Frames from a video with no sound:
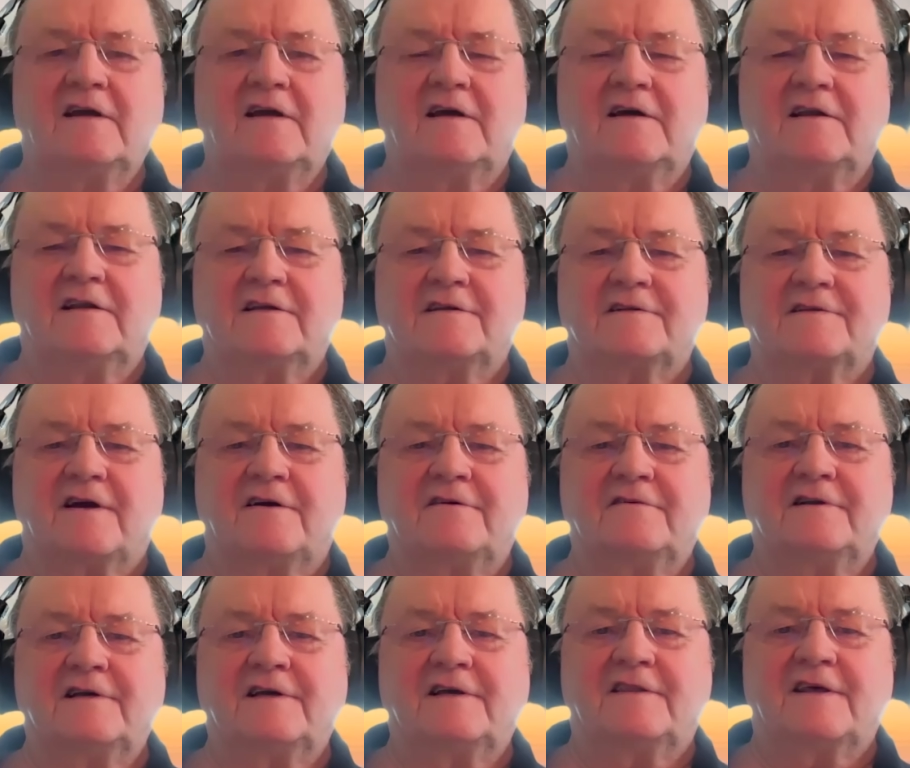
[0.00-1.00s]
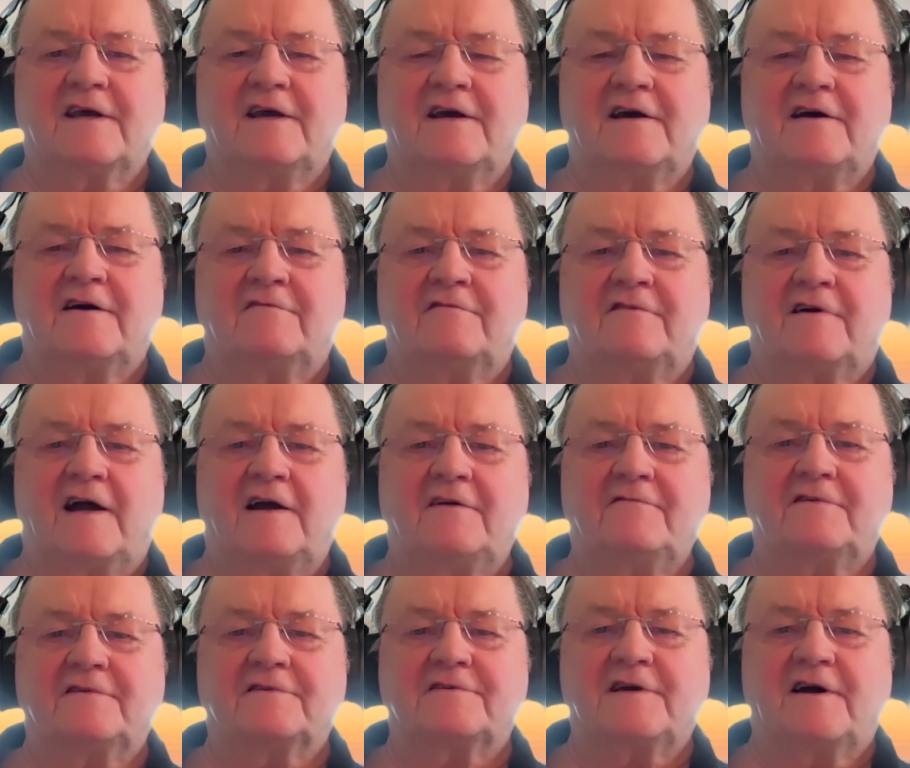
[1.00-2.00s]
and it is only their
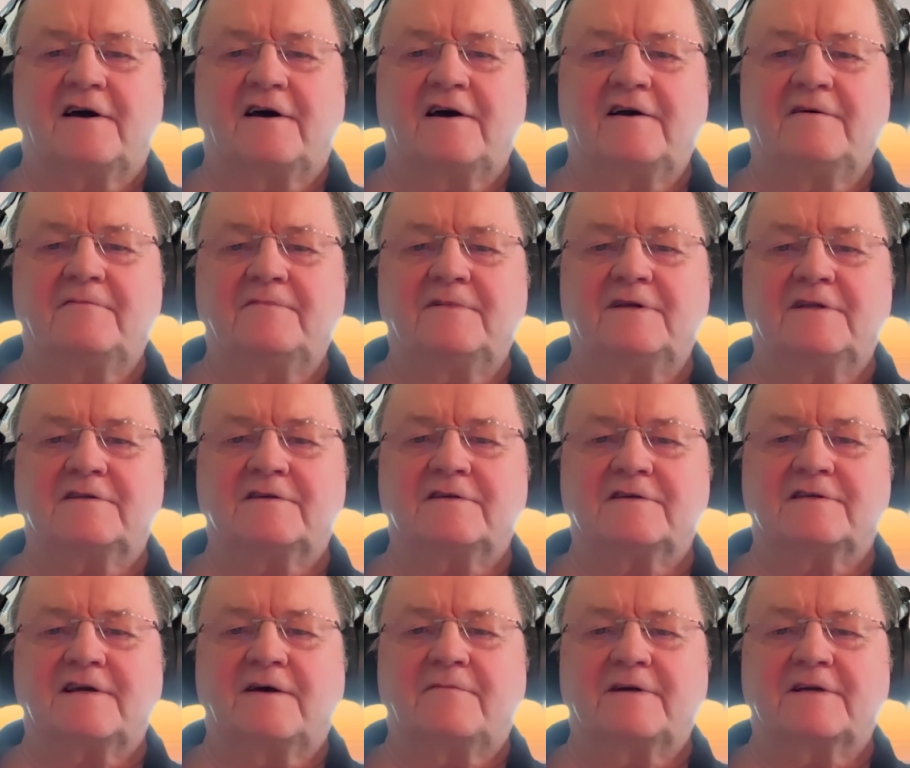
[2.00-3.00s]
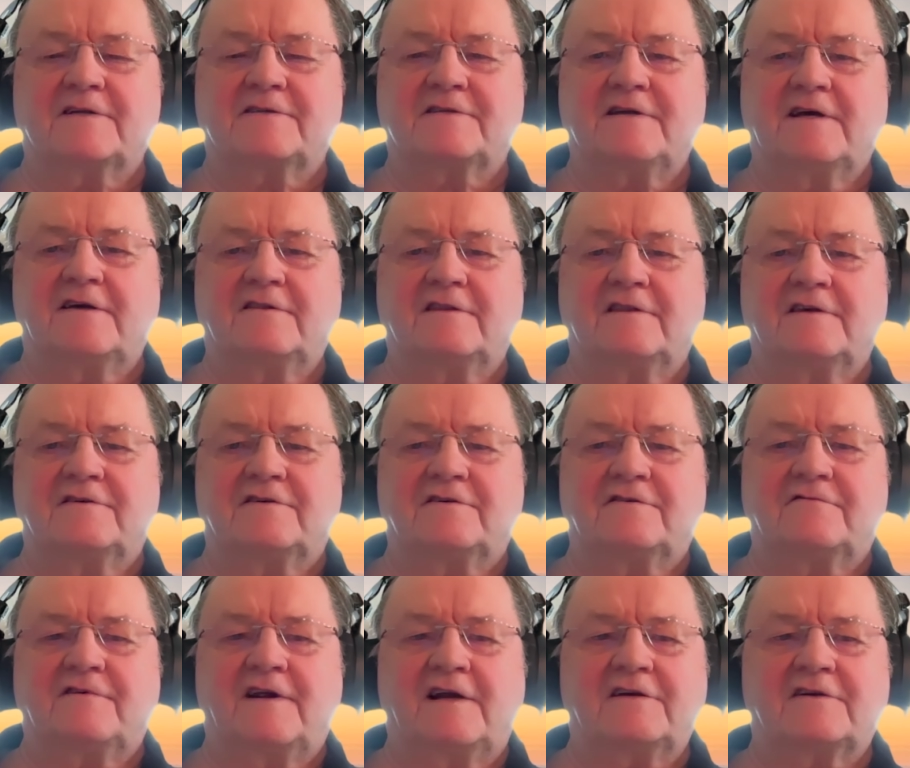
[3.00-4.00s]
arrival time and to some extent the
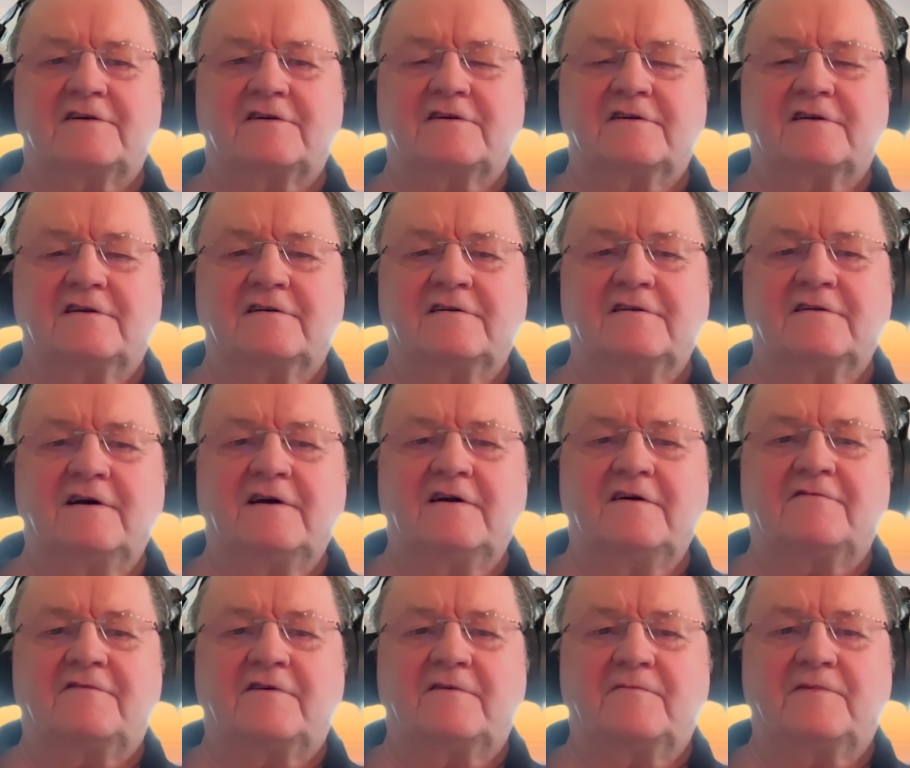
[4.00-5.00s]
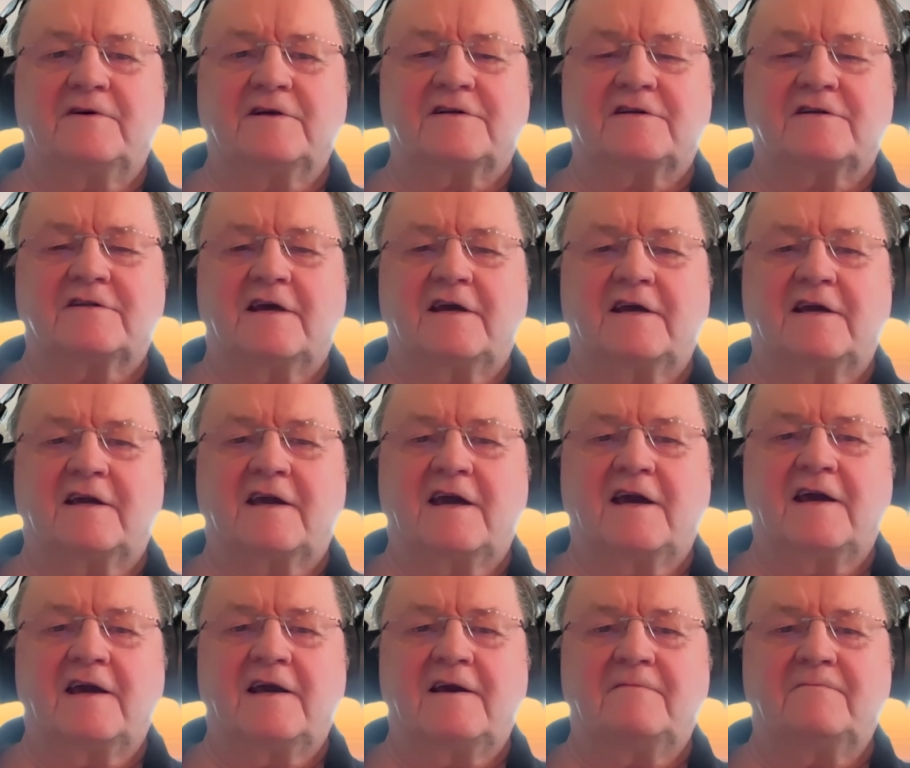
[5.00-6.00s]
direction from which they
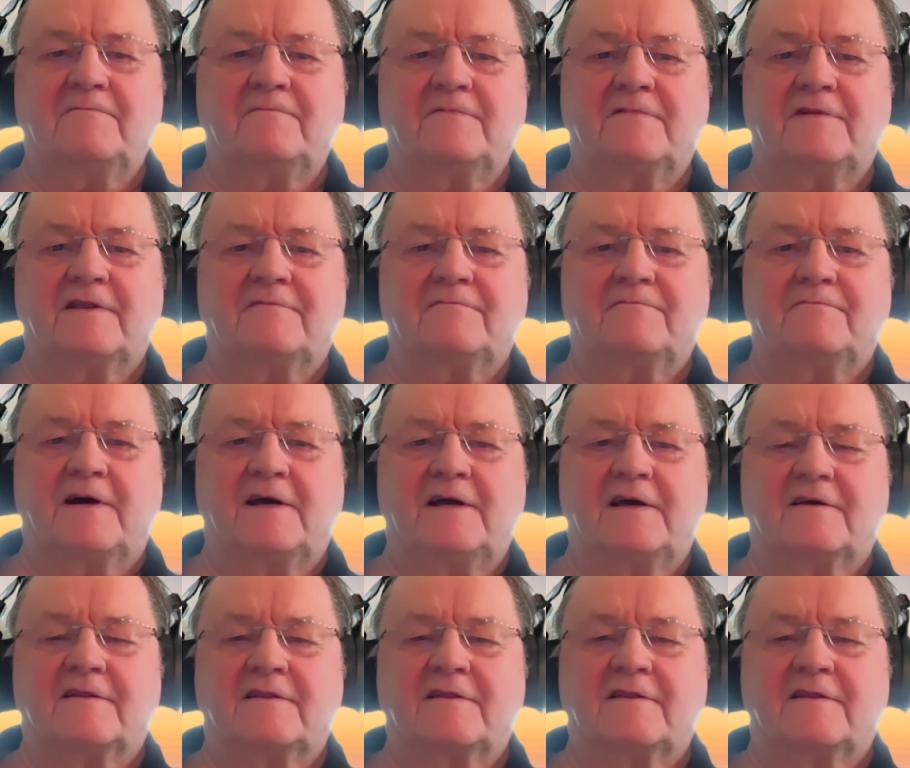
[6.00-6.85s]
came that make